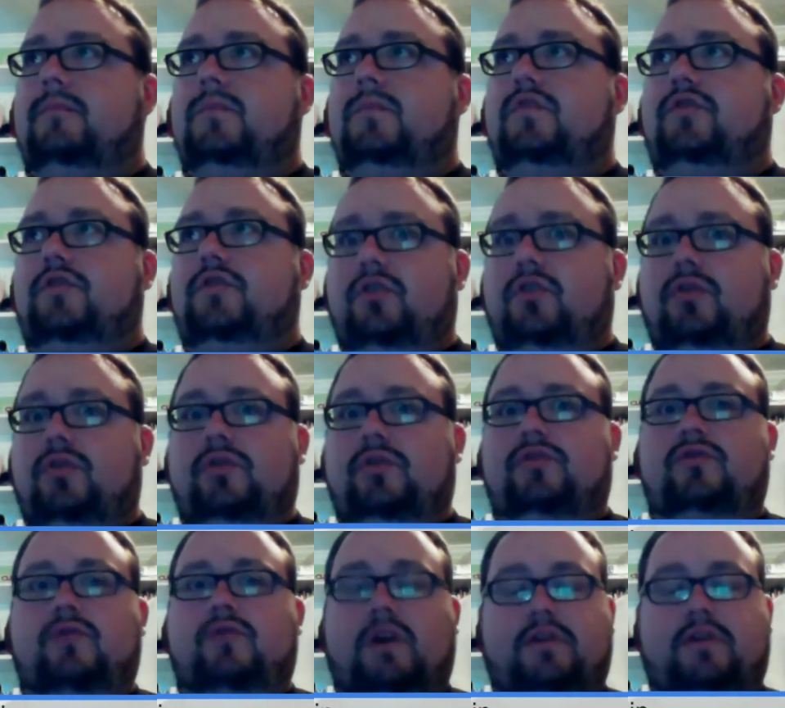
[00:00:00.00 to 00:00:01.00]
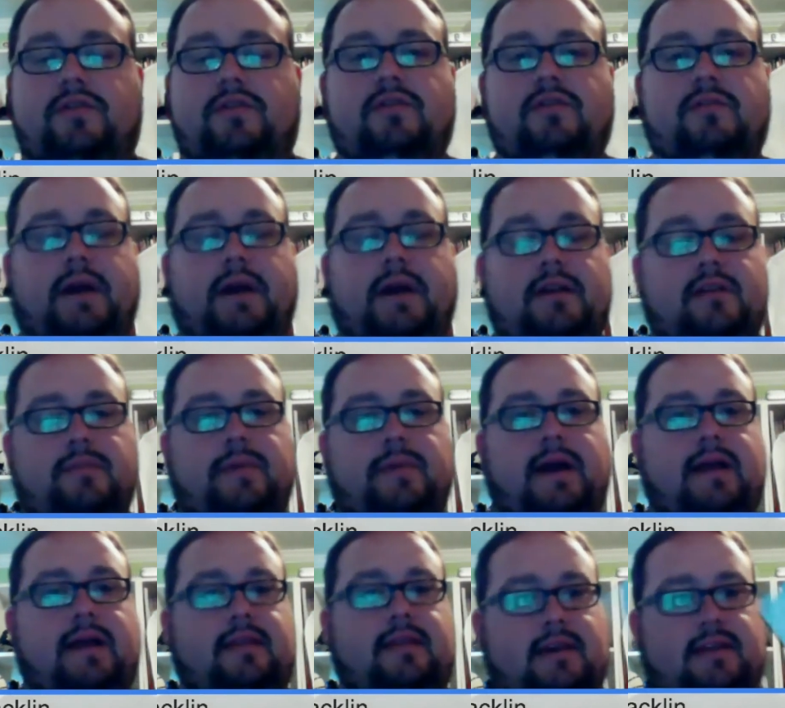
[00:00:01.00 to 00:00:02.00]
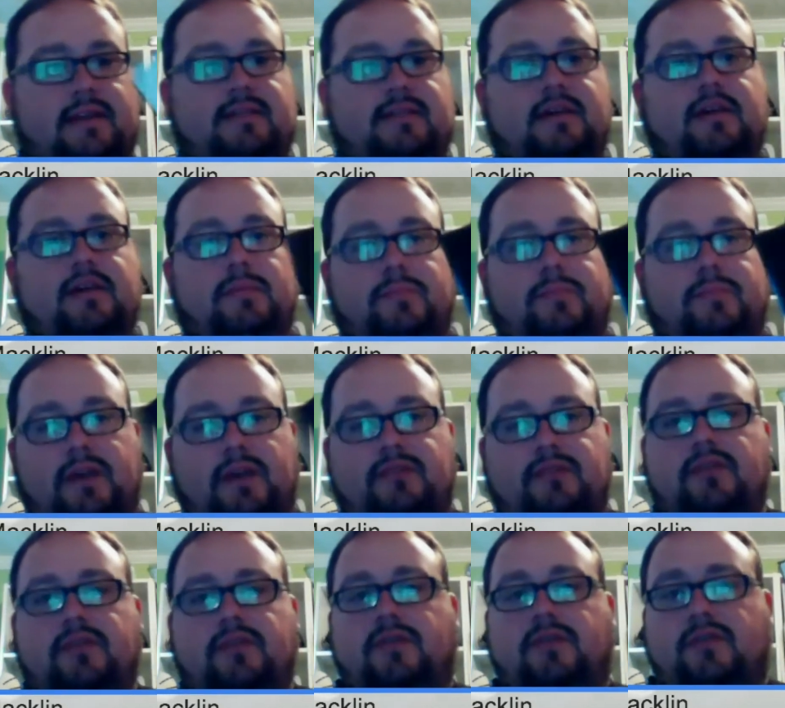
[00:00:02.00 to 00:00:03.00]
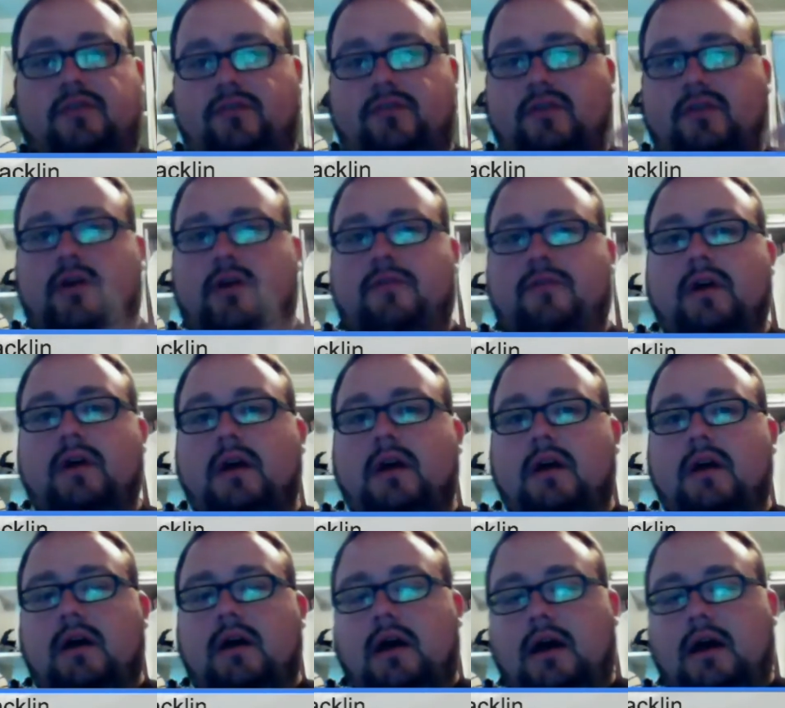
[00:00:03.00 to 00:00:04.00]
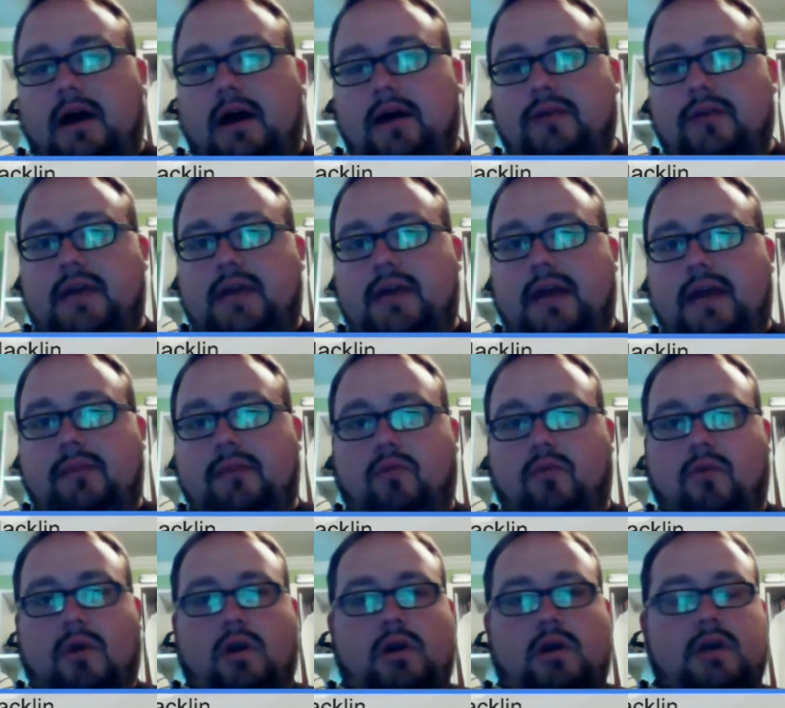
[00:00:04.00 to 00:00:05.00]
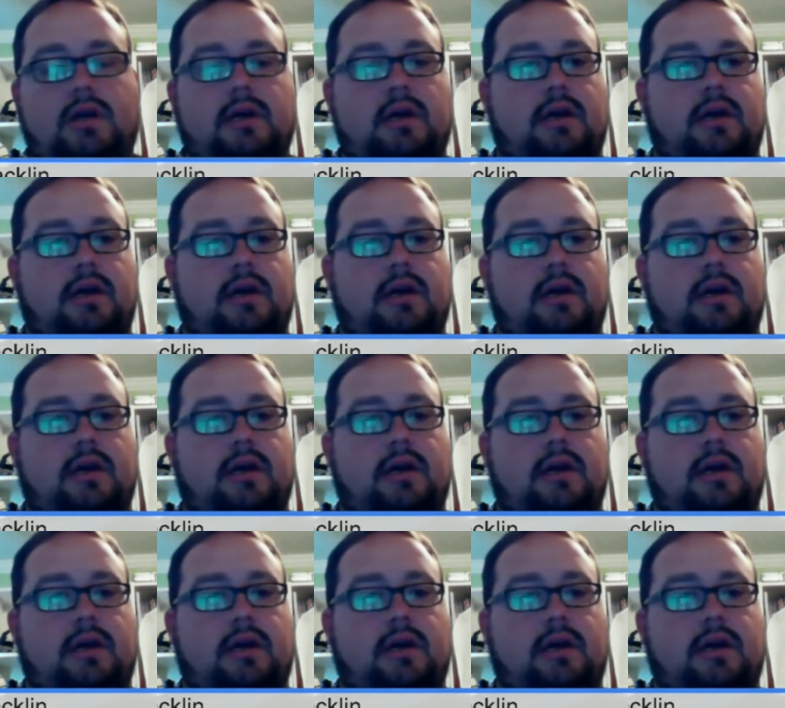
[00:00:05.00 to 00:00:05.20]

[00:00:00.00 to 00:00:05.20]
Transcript: 2 instructions back to back to kind of tell you the basics of how the game will work,